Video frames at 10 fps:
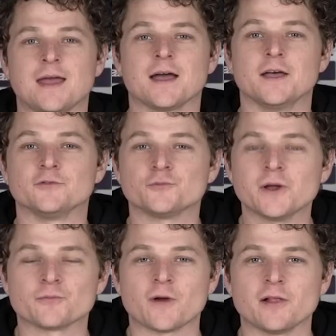Hey guys,
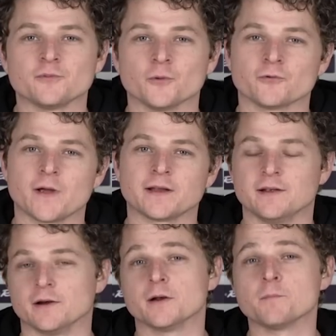Rick with RallySport Direct
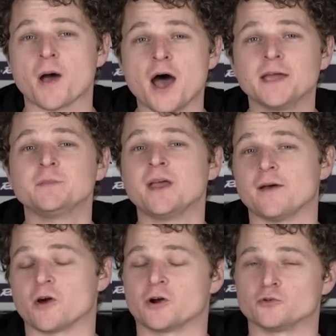here. Behind me,
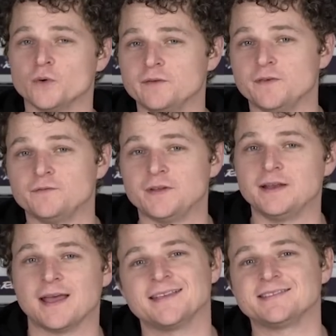I've got our
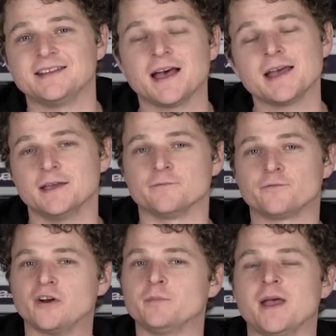2015 STI. In
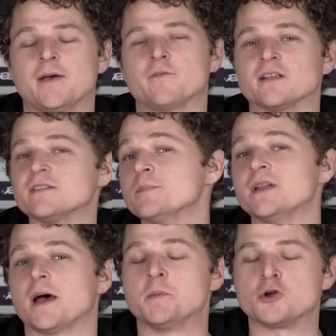front of me, I've got
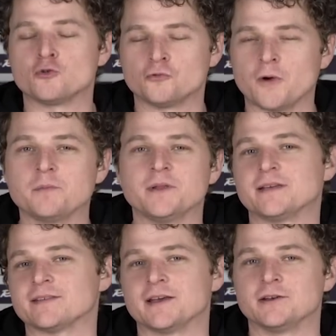something I'm incredibly
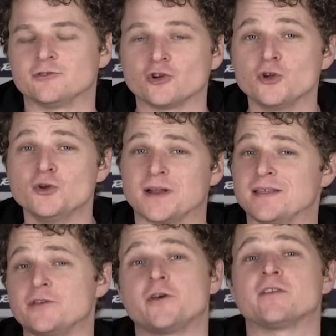excited to show you, and I
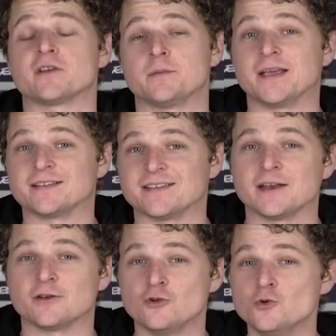think you guys are gonna be
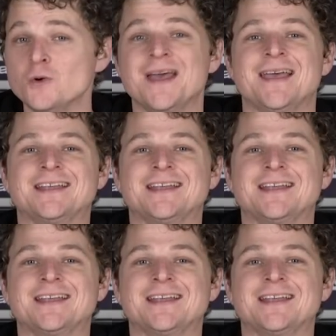excited too.